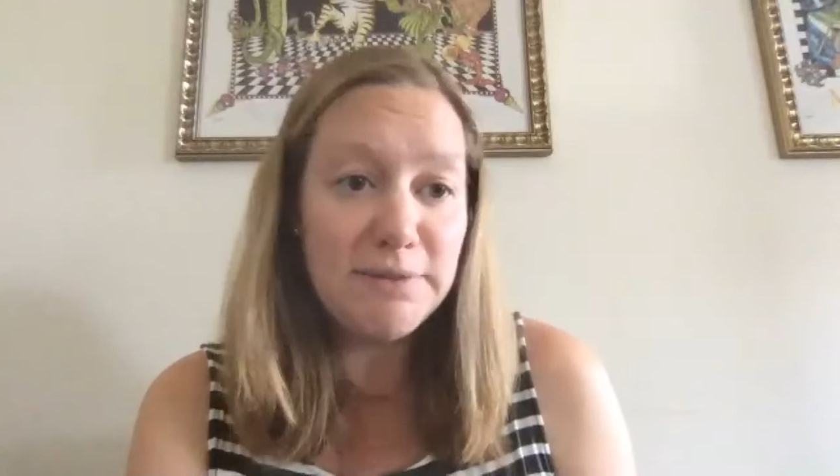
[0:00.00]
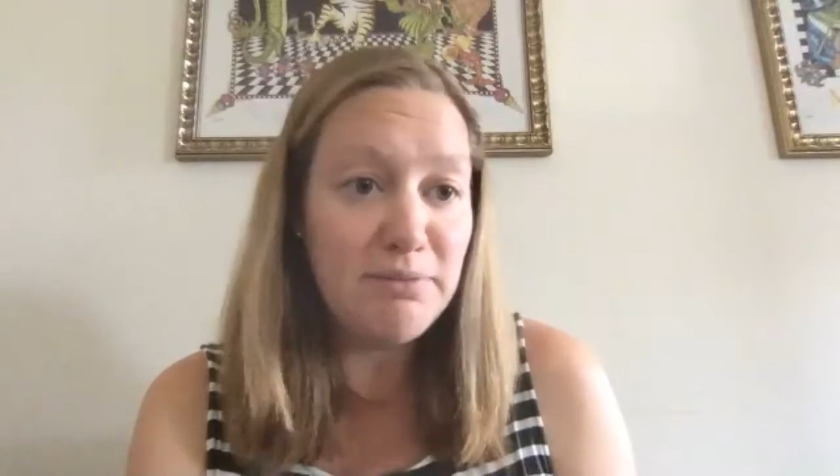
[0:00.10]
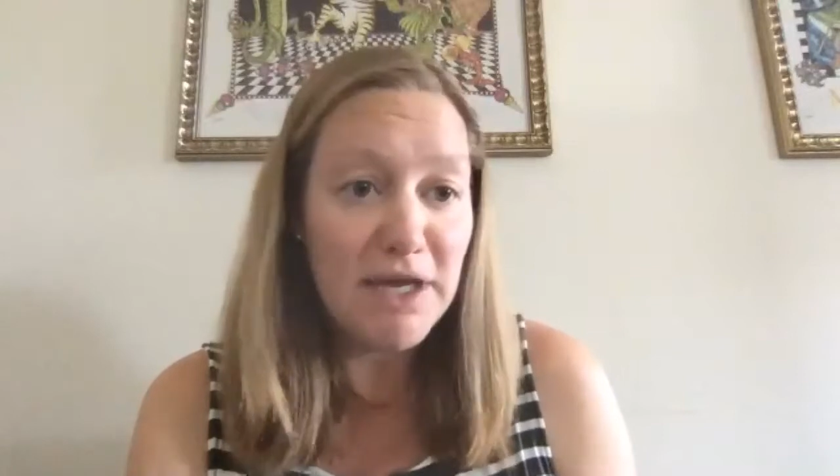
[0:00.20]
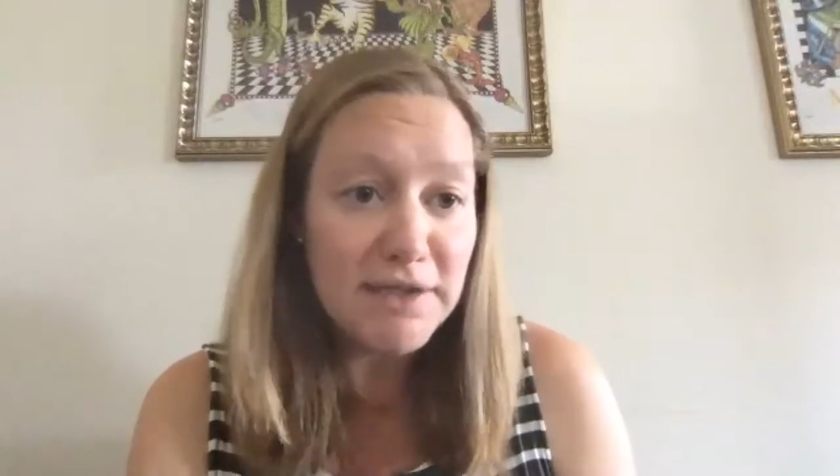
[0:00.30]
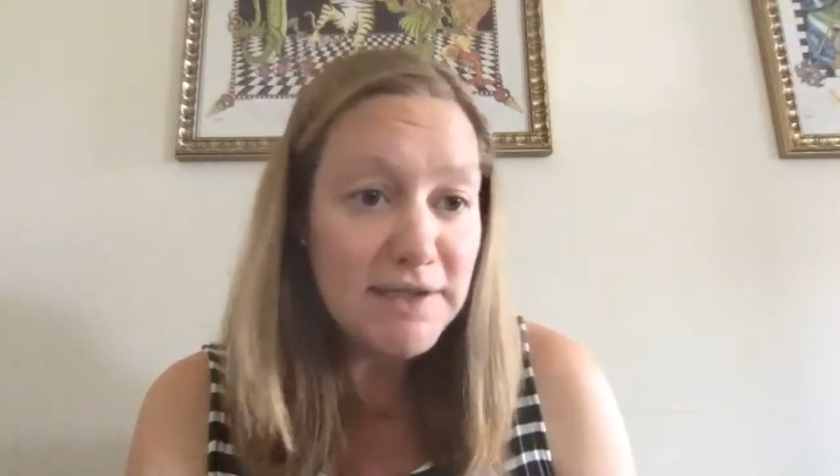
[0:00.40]

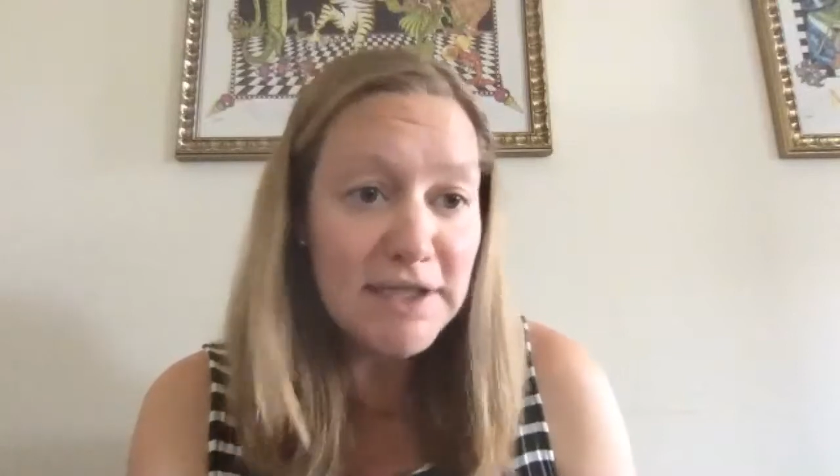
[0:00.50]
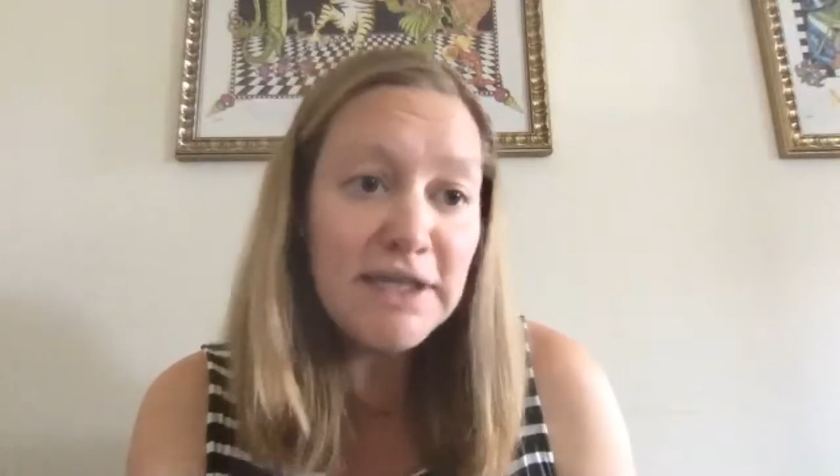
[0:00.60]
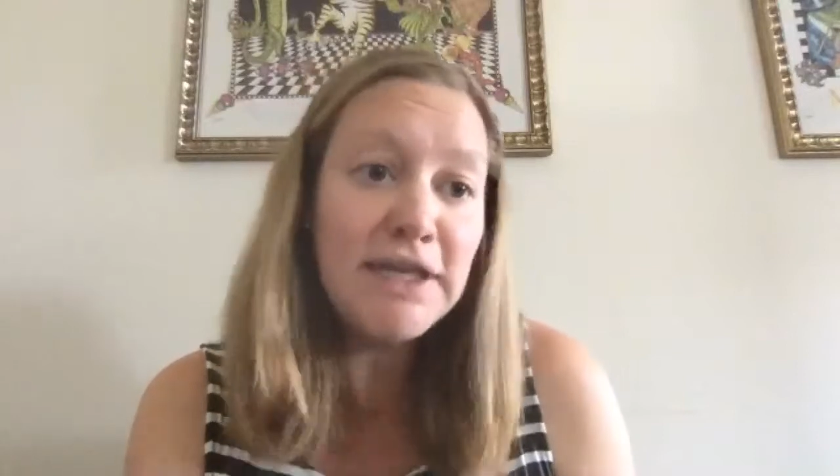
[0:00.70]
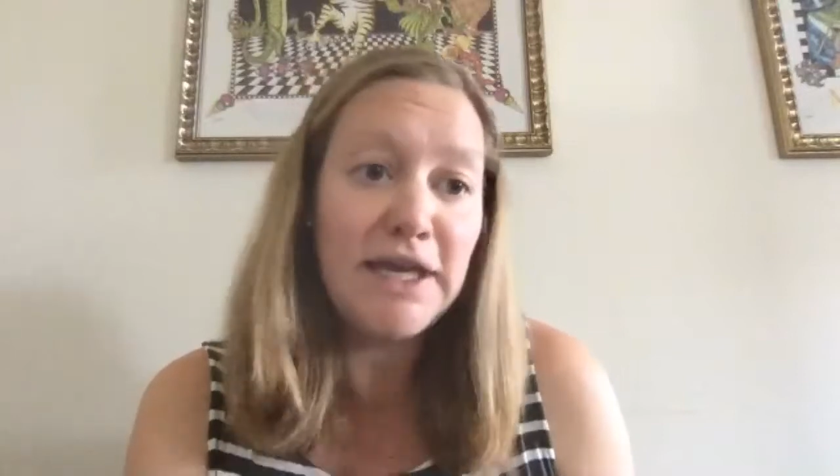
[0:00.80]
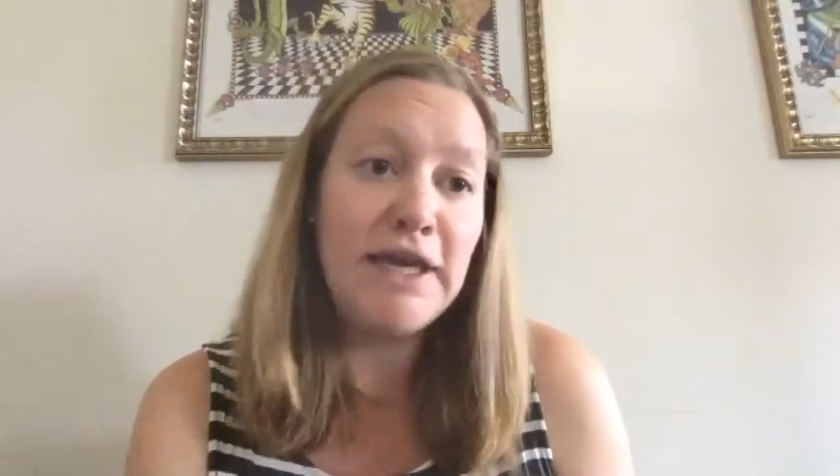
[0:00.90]

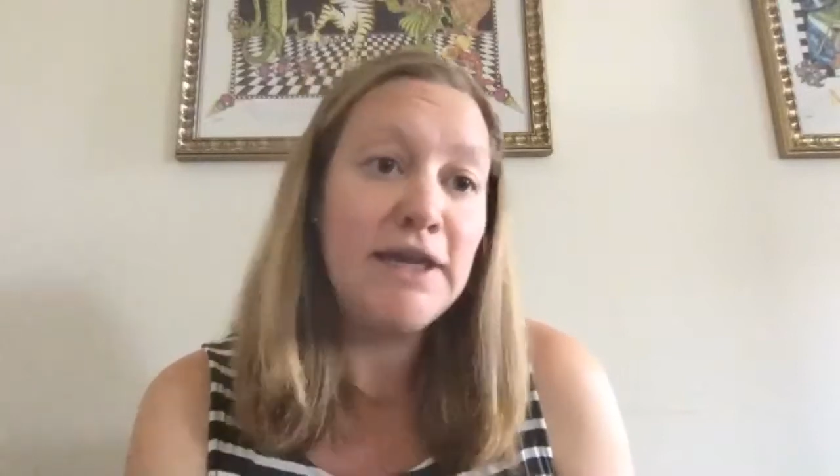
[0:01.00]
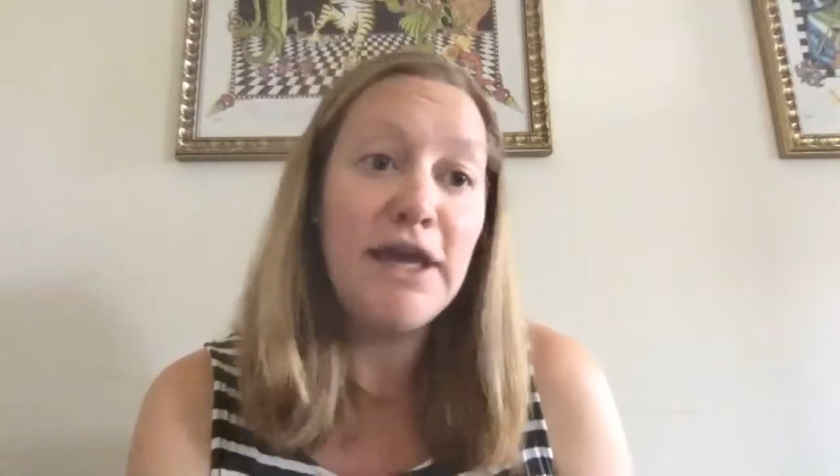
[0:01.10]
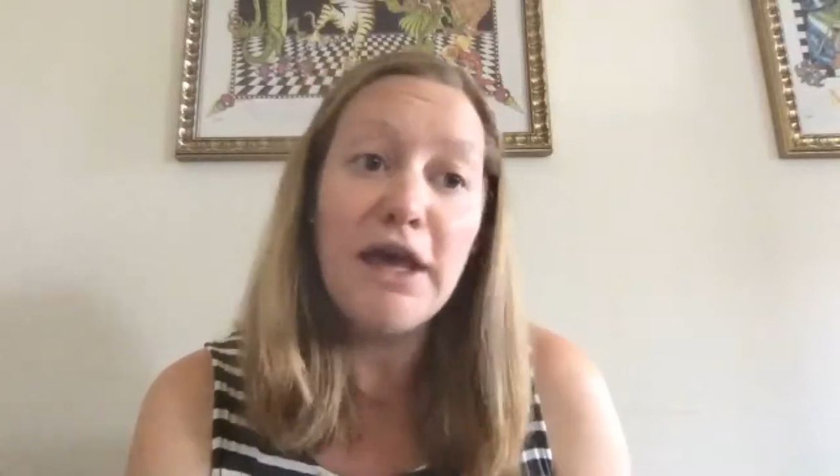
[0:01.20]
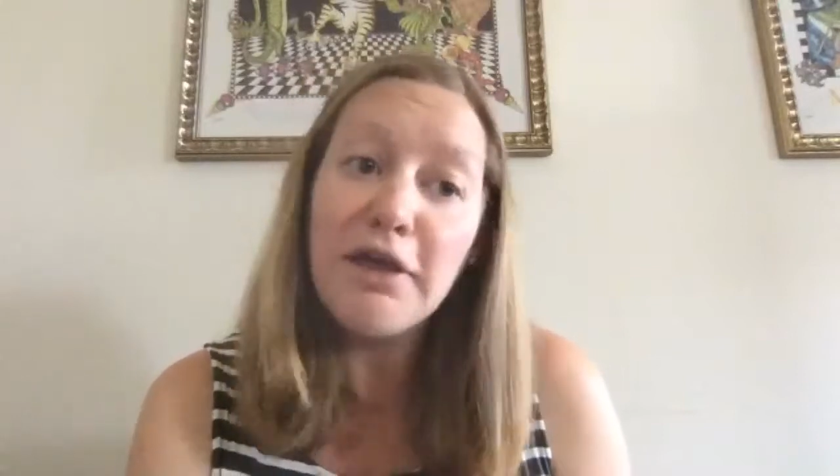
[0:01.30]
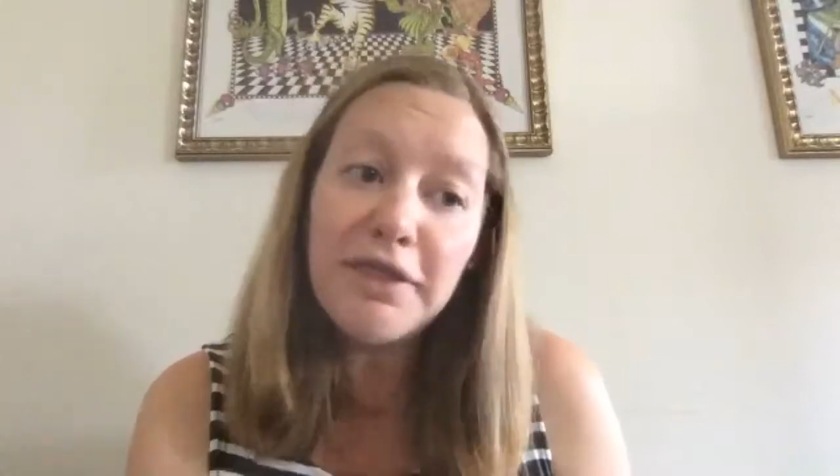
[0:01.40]
medicine and
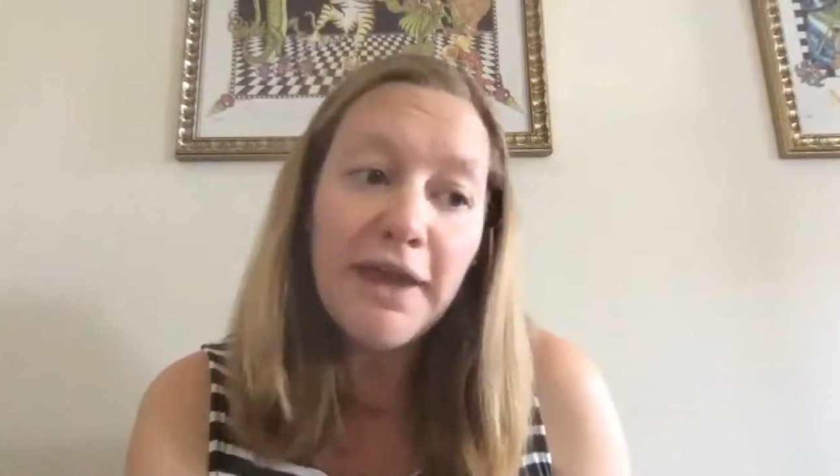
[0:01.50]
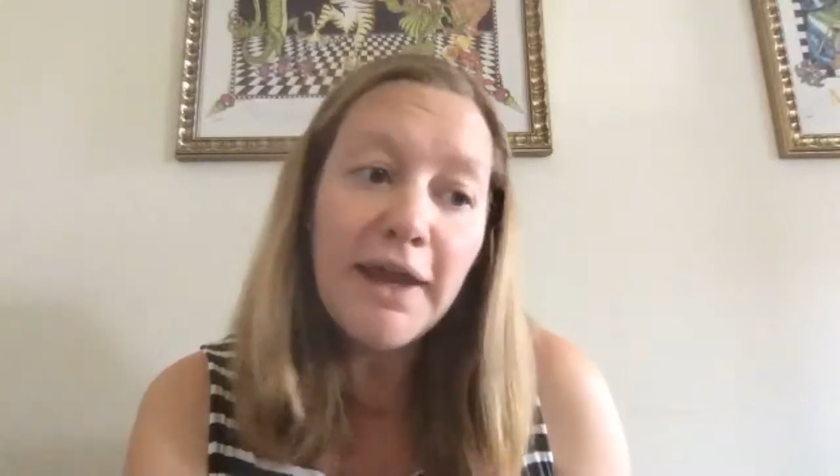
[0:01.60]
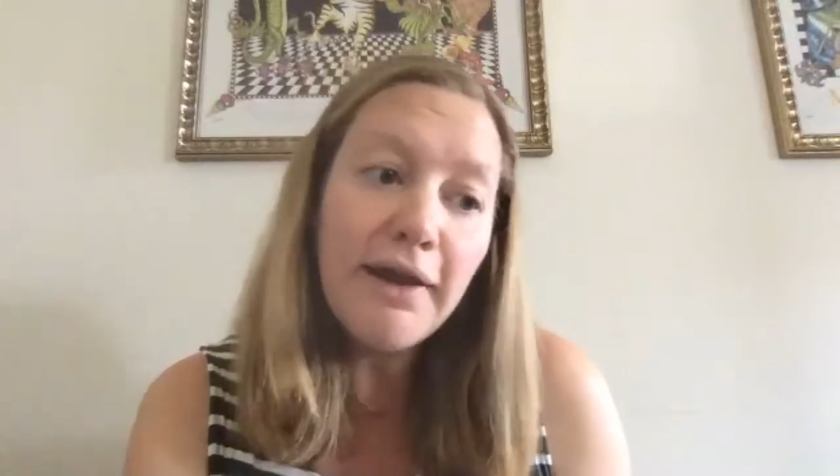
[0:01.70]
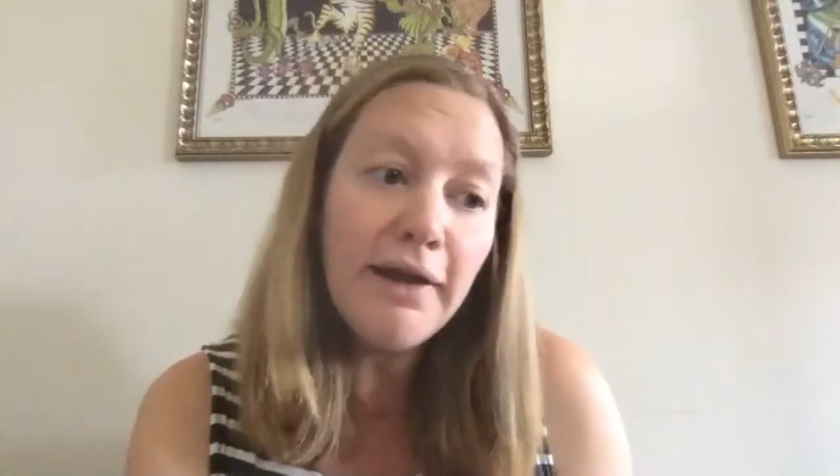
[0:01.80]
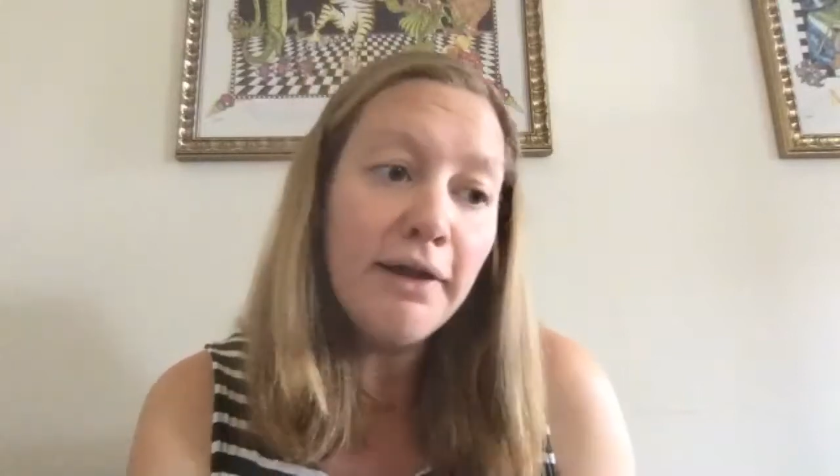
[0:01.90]

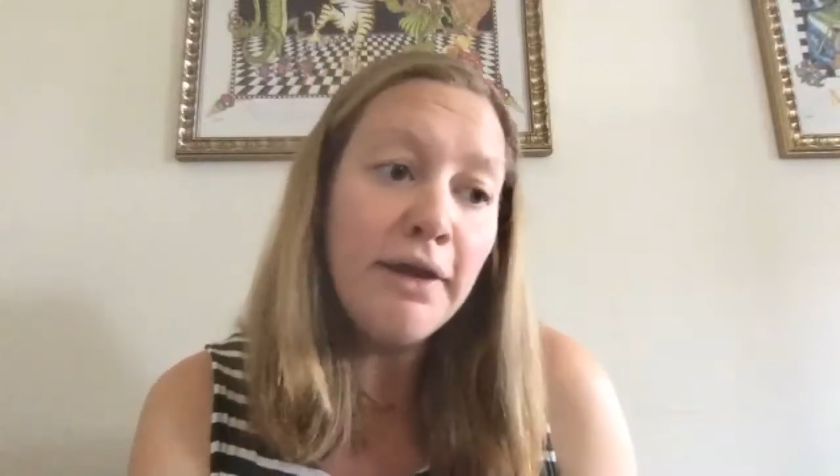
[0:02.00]
healthcare